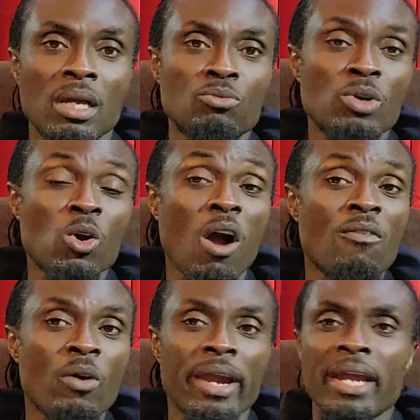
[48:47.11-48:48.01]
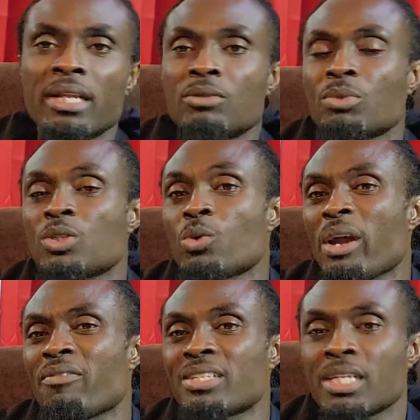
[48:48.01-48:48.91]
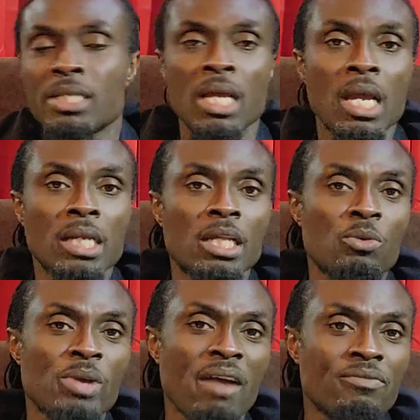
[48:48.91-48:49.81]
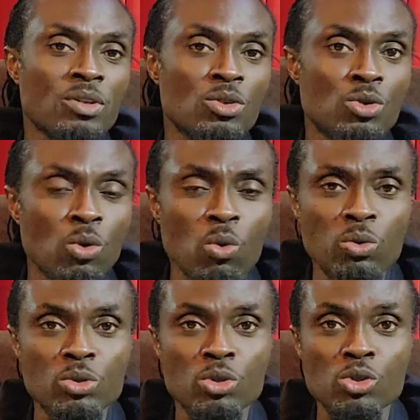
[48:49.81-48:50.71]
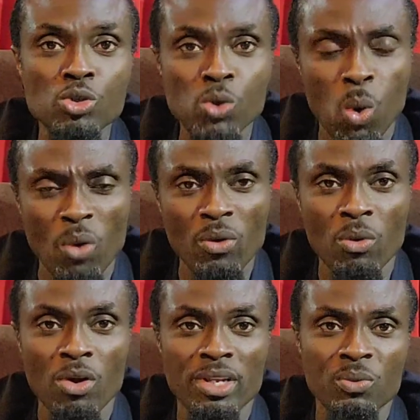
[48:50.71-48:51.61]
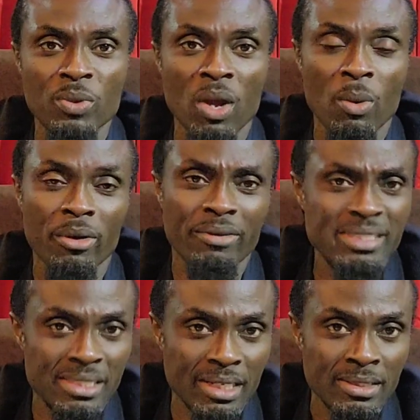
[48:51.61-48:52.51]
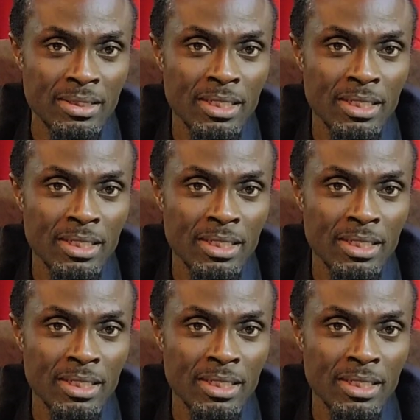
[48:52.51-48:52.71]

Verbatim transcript: and we cover our head and we do everything that we have to do to show the world that we are a Christian.